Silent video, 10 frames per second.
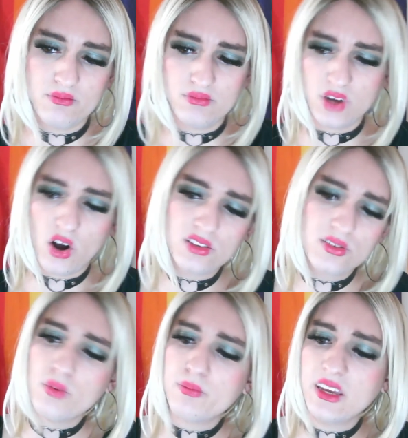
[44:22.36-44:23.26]

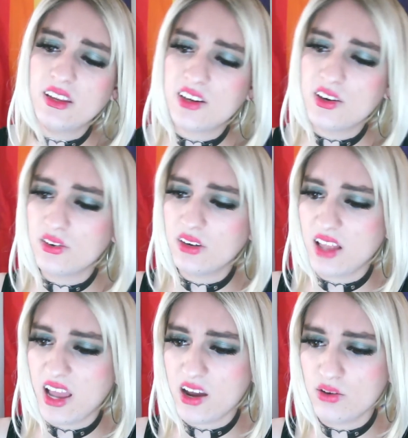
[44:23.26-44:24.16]
Also B tier,
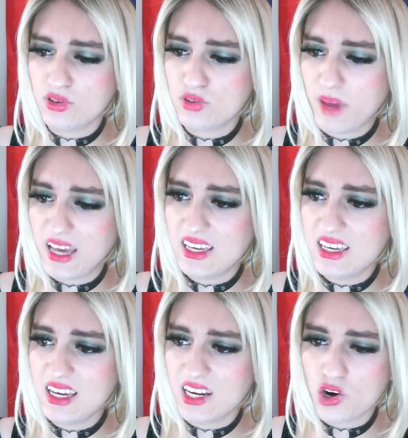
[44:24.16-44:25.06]
like how
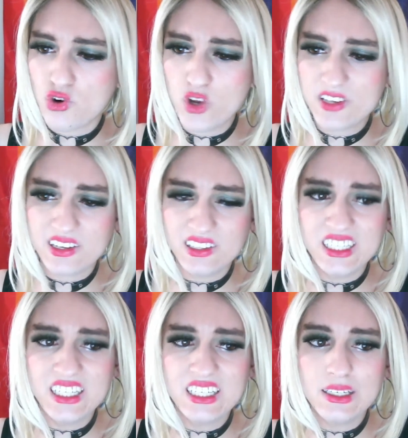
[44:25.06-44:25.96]
spiky and
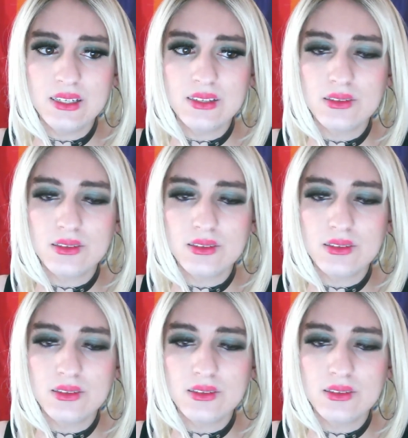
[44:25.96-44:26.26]
crystalline it is.